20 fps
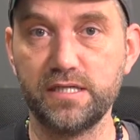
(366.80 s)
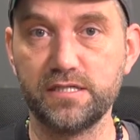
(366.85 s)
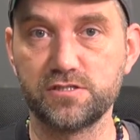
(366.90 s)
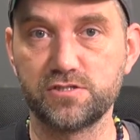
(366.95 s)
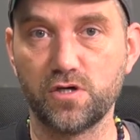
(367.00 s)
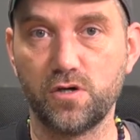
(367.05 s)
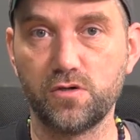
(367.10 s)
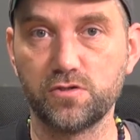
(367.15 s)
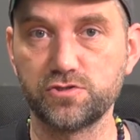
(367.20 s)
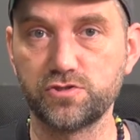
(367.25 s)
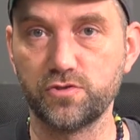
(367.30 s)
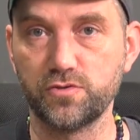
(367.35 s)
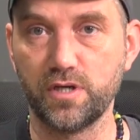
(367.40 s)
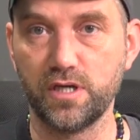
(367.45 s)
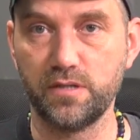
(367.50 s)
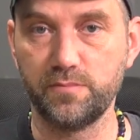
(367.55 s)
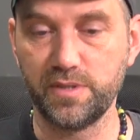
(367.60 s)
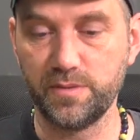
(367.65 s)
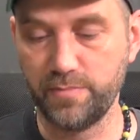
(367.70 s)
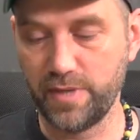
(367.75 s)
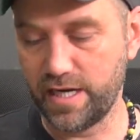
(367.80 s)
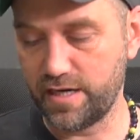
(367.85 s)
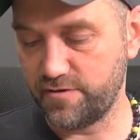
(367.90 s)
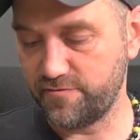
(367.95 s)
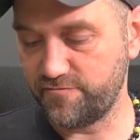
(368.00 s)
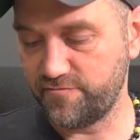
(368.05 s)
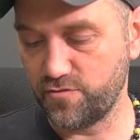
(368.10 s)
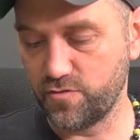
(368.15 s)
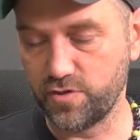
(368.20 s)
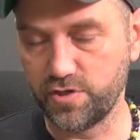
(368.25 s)
is also going to be
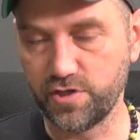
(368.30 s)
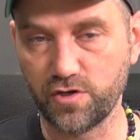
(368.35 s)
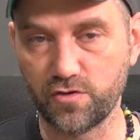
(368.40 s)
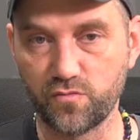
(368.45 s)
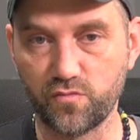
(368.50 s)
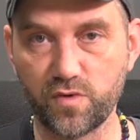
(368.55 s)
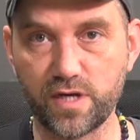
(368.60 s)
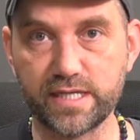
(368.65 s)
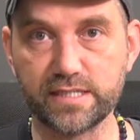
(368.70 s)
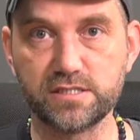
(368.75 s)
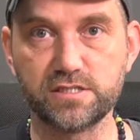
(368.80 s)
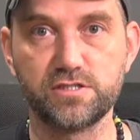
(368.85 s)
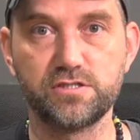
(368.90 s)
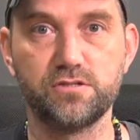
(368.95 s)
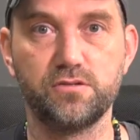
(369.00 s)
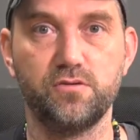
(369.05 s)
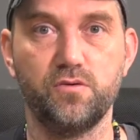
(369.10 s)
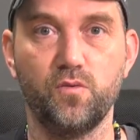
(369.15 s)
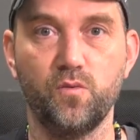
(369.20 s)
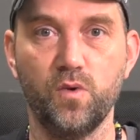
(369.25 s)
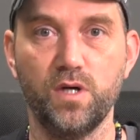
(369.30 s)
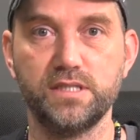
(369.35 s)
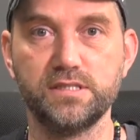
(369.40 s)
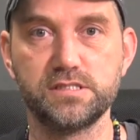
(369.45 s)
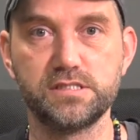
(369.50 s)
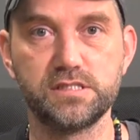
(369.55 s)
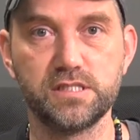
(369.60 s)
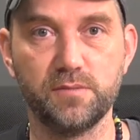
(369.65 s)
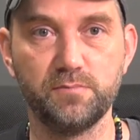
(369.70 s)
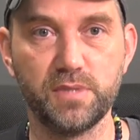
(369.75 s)
better for your wrist when
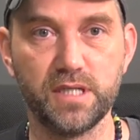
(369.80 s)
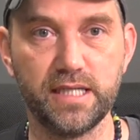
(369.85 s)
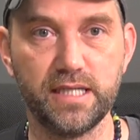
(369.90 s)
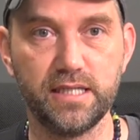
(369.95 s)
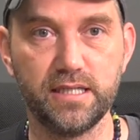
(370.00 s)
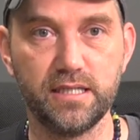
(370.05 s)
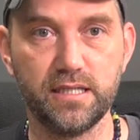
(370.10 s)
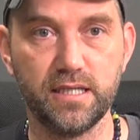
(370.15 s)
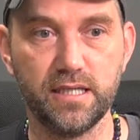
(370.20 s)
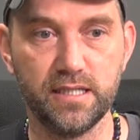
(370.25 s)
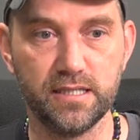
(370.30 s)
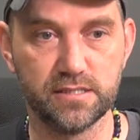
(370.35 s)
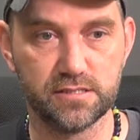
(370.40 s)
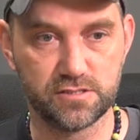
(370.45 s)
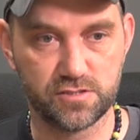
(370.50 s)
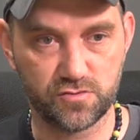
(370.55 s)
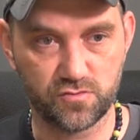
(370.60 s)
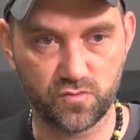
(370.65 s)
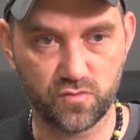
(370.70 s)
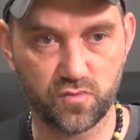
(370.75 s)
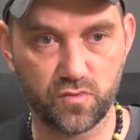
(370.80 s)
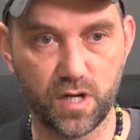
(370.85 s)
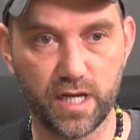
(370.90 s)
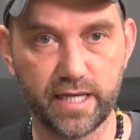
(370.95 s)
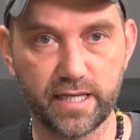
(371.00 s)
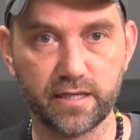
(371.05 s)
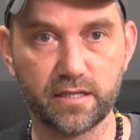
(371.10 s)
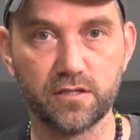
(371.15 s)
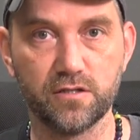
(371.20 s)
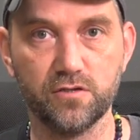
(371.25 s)
somebody is
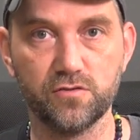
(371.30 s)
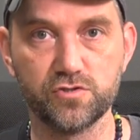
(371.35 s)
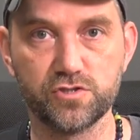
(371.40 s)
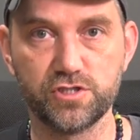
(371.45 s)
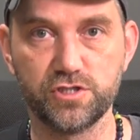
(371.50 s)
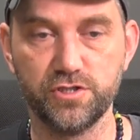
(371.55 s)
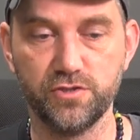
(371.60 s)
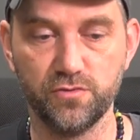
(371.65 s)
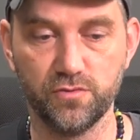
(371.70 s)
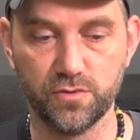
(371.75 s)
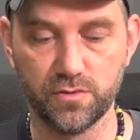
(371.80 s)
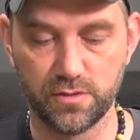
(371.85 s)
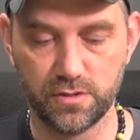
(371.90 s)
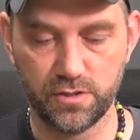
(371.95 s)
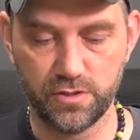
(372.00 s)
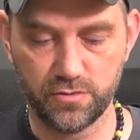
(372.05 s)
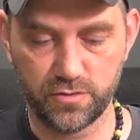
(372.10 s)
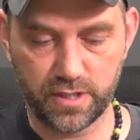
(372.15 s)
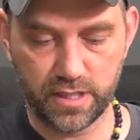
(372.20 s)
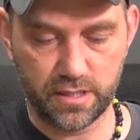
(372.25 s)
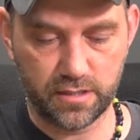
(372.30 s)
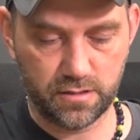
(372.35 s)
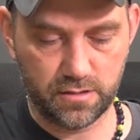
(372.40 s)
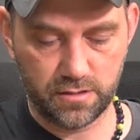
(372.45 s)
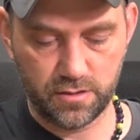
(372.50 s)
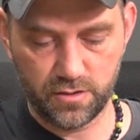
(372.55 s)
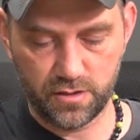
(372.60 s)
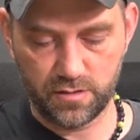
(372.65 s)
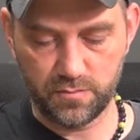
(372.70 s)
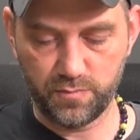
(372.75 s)
right close to you. You
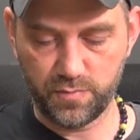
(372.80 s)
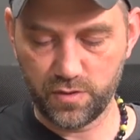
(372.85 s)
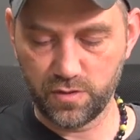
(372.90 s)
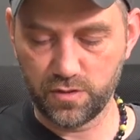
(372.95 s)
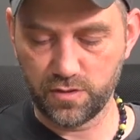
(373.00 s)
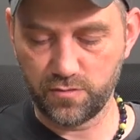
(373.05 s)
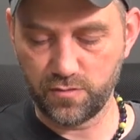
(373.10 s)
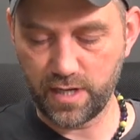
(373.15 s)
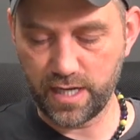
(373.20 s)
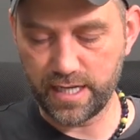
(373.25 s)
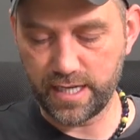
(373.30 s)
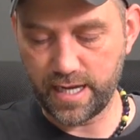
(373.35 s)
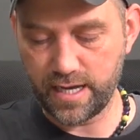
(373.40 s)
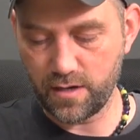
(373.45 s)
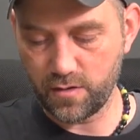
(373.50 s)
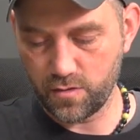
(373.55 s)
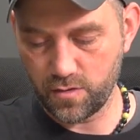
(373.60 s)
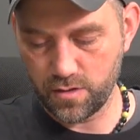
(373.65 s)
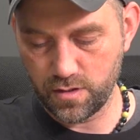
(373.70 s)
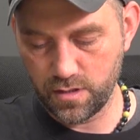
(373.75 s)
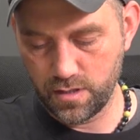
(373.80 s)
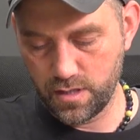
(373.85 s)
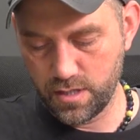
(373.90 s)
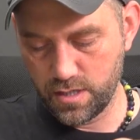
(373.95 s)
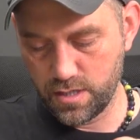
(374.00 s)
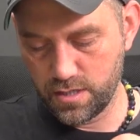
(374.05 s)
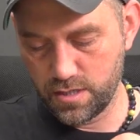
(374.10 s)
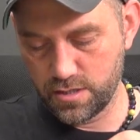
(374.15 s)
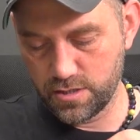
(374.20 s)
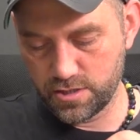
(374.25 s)
can pull it right out,
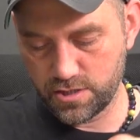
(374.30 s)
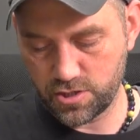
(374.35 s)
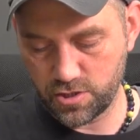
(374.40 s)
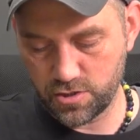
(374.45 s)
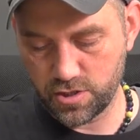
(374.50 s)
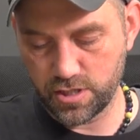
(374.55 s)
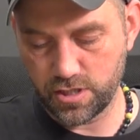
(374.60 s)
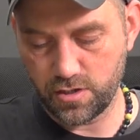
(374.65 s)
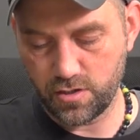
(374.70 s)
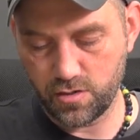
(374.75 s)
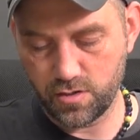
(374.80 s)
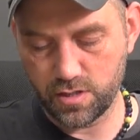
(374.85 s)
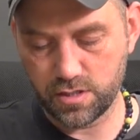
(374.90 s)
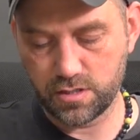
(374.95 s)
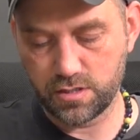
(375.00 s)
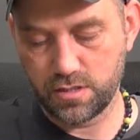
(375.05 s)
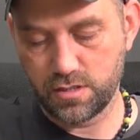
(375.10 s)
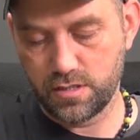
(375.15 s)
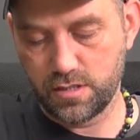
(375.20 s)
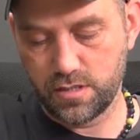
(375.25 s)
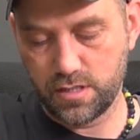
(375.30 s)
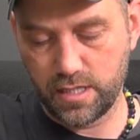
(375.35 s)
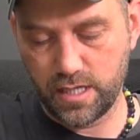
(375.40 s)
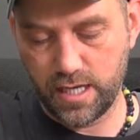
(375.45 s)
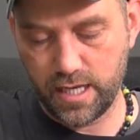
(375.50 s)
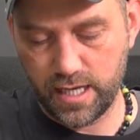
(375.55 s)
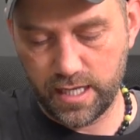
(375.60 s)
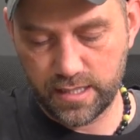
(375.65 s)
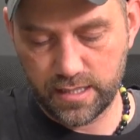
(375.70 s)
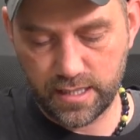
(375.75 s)
turn it on,
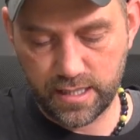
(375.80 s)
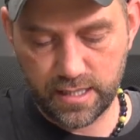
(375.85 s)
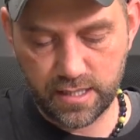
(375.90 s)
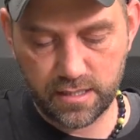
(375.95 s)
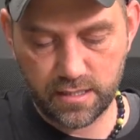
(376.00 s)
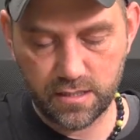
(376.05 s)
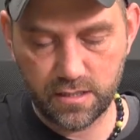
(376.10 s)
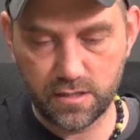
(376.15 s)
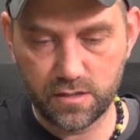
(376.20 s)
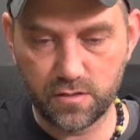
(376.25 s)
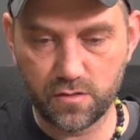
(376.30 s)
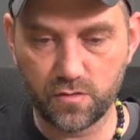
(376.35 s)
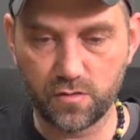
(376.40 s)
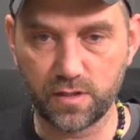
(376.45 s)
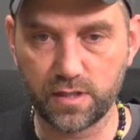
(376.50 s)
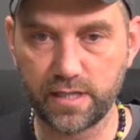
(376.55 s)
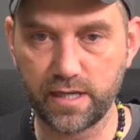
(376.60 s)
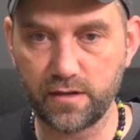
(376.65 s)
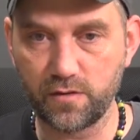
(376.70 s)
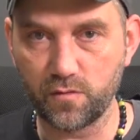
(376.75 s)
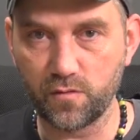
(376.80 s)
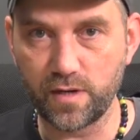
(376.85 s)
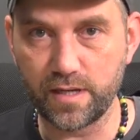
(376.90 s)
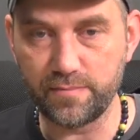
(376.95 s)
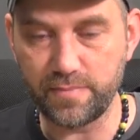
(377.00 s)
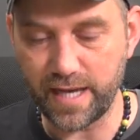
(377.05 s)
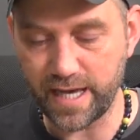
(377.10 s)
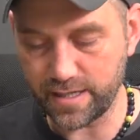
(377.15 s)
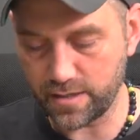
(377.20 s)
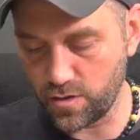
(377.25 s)
and then get
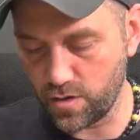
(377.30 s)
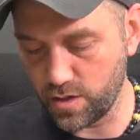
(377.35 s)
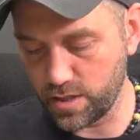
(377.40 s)
right back